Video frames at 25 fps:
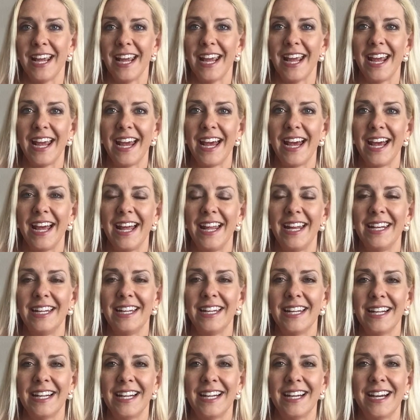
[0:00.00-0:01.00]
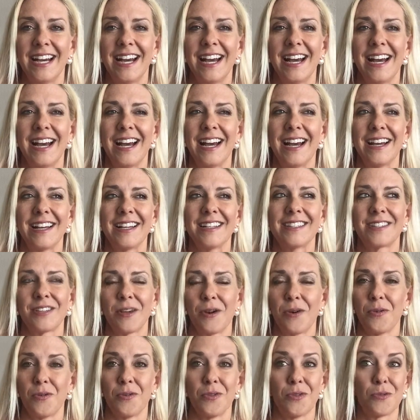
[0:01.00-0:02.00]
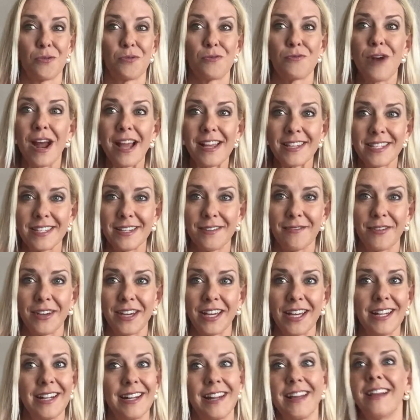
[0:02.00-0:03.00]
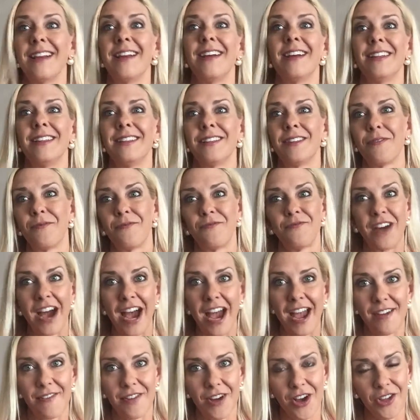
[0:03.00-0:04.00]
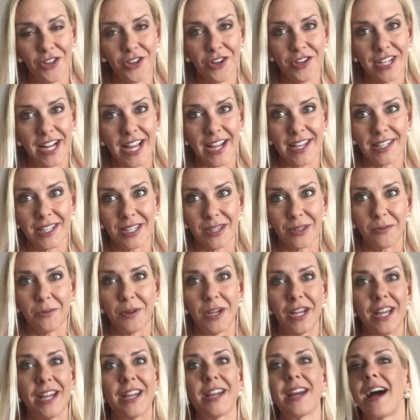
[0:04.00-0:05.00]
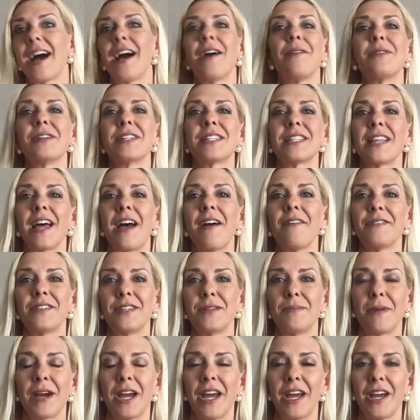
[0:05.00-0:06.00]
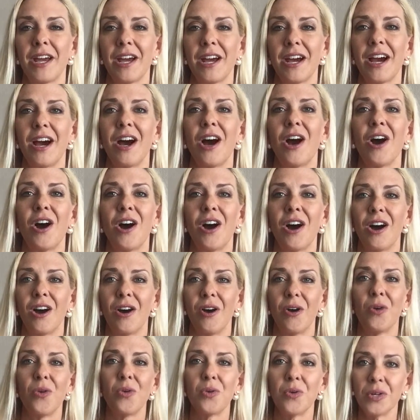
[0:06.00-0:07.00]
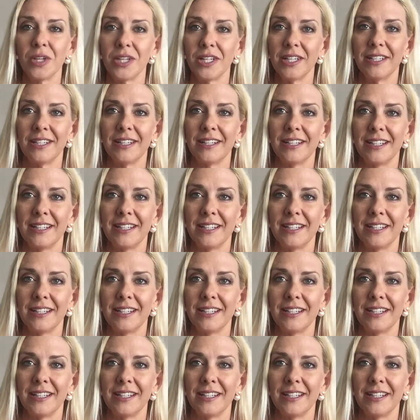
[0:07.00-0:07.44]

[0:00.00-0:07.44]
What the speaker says: And so the rest of it, the 5 other days of the week, I was left to my own